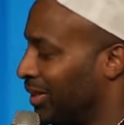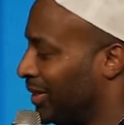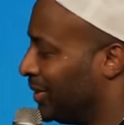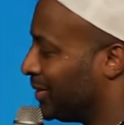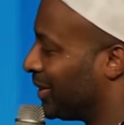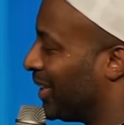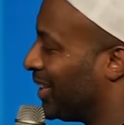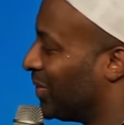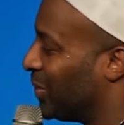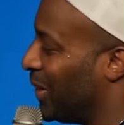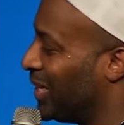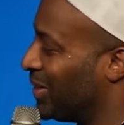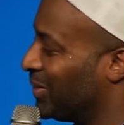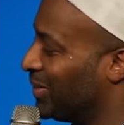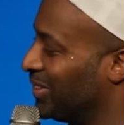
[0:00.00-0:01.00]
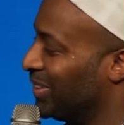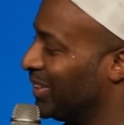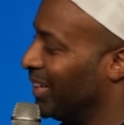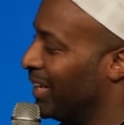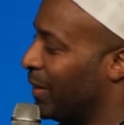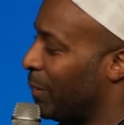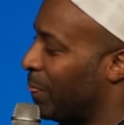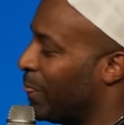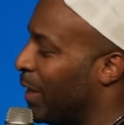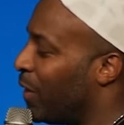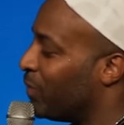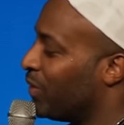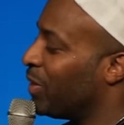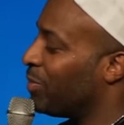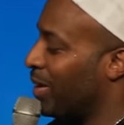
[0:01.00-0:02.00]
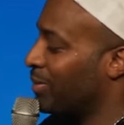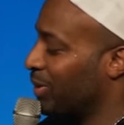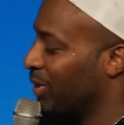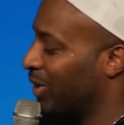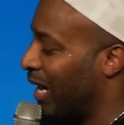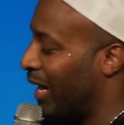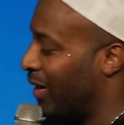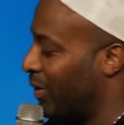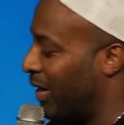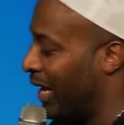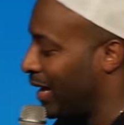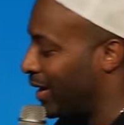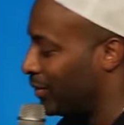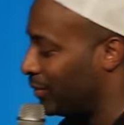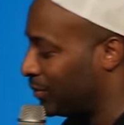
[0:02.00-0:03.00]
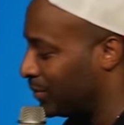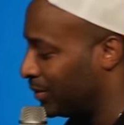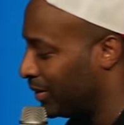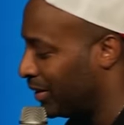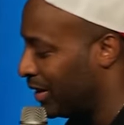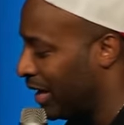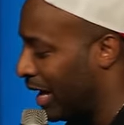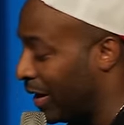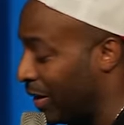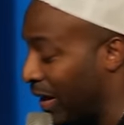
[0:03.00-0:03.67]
It's like, What? No, no, baby girl, I don't have I don't